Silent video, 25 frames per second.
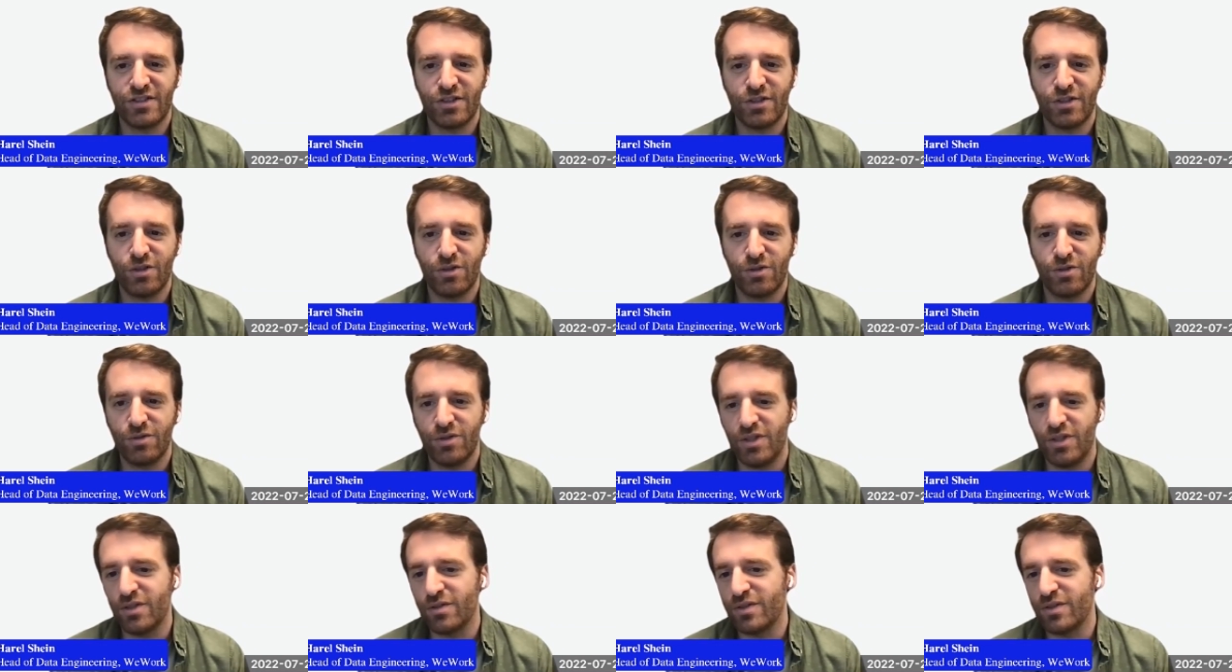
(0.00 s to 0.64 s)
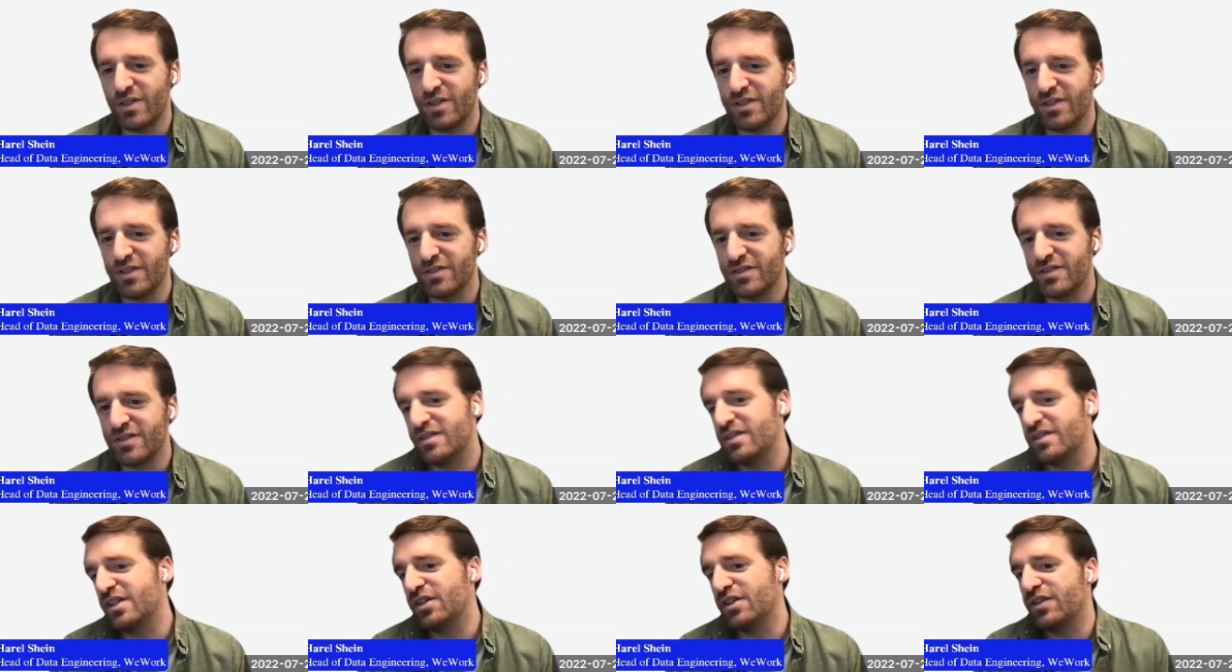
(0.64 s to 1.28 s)
And so,
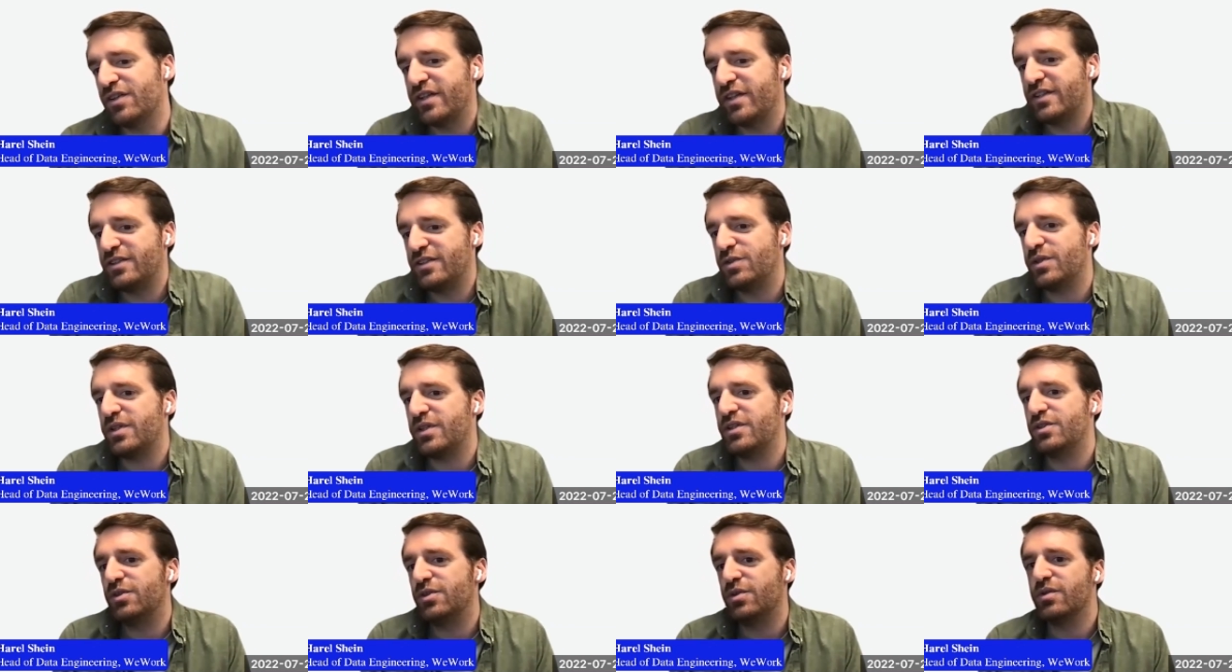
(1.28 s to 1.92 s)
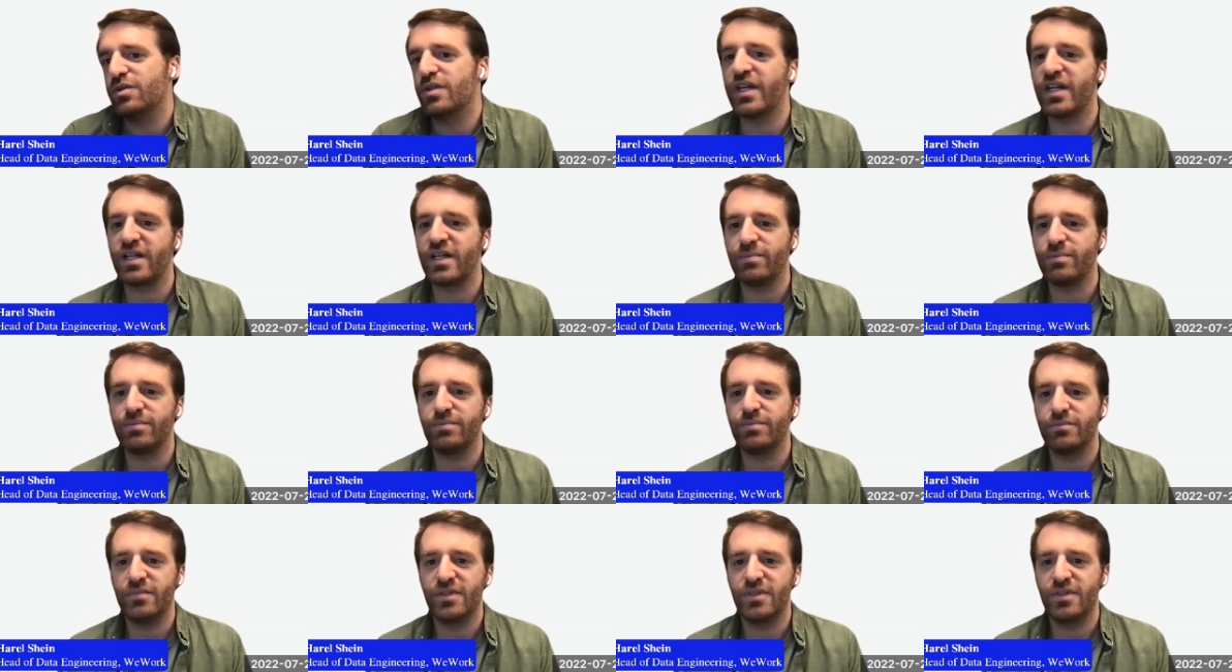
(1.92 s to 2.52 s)
there are things you can do, like,